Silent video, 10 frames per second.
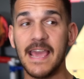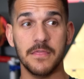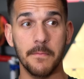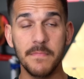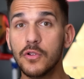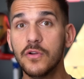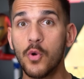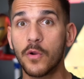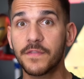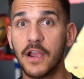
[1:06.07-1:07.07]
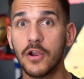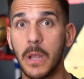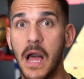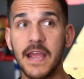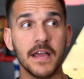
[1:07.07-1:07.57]
in the middle of North
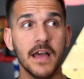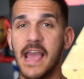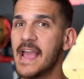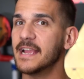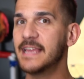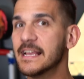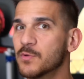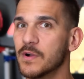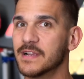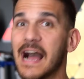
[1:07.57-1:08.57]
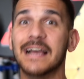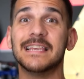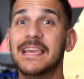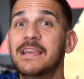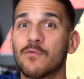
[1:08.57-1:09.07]
Carolina. And guess what, guys?
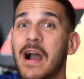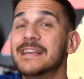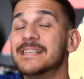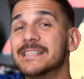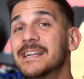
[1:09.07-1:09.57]
Heat rises.